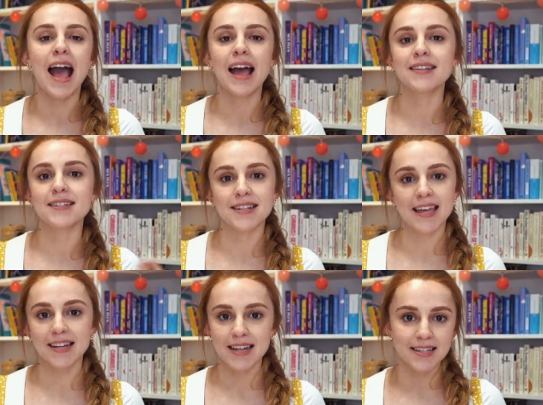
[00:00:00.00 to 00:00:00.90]
and to
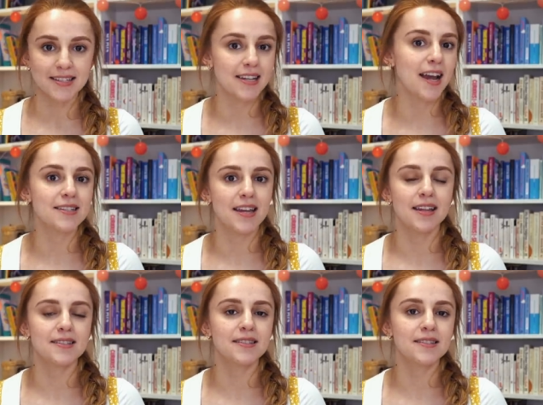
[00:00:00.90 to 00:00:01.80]
get S T I
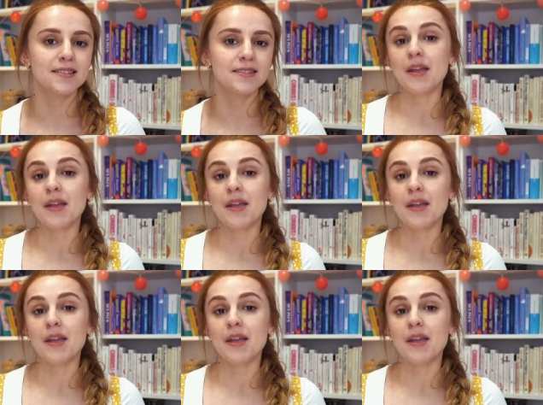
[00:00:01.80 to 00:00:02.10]
tests.